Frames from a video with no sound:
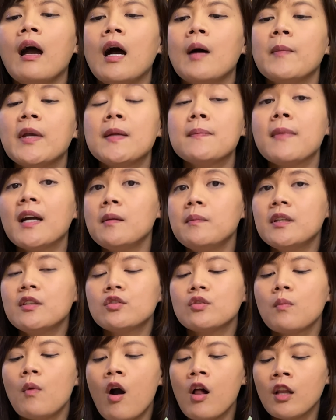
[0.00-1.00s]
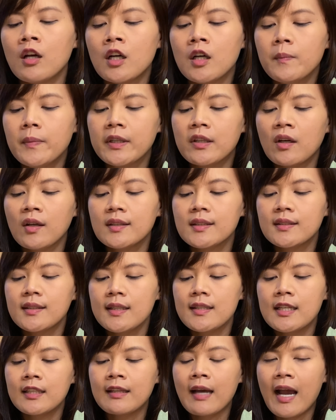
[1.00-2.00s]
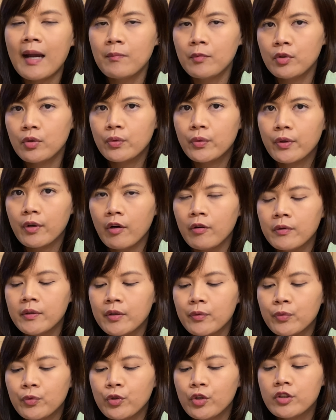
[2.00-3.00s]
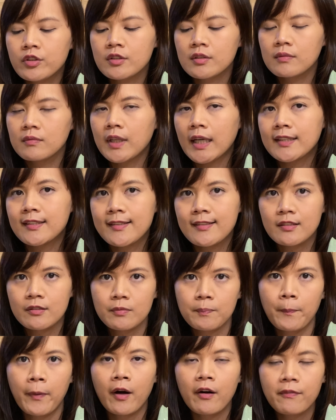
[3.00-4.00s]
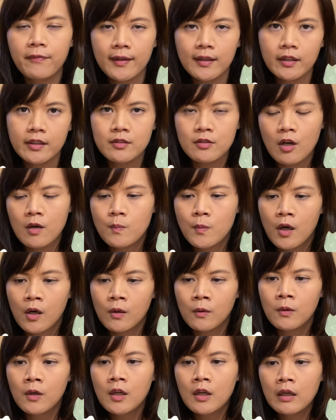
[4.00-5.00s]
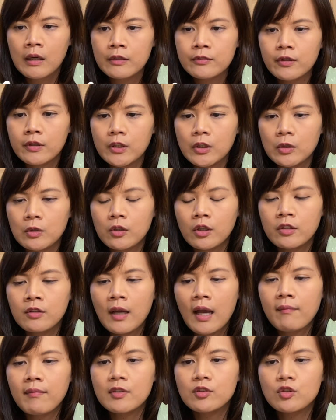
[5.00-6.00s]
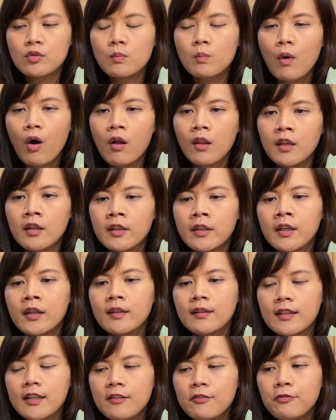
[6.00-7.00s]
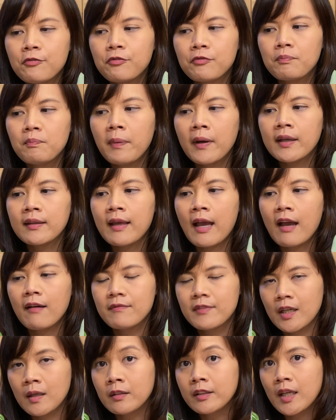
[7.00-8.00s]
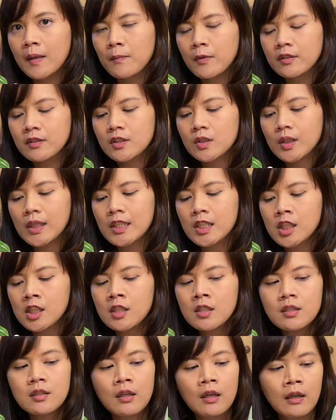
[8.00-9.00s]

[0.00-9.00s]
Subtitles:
It might be smaller because they need time to grow the roots. That is perfectly normal. So you're gonna have a smaller leaf but have the demonstrations